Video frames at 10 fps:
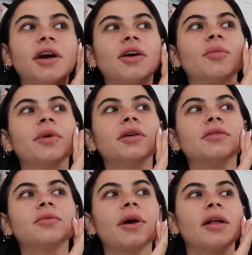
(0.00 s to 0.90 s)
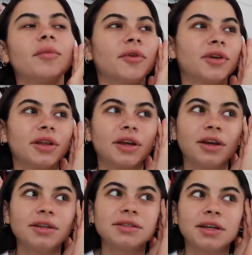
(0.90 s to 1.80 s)
I hope it goes well. I'm literally
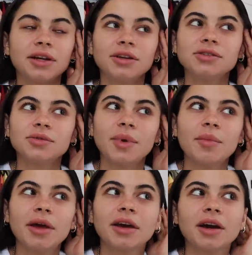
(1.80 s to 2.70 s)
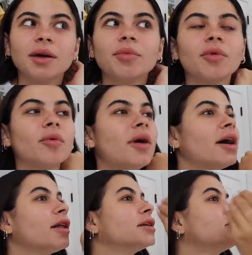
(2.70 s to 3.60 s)
gonna sit here and do my makeup while I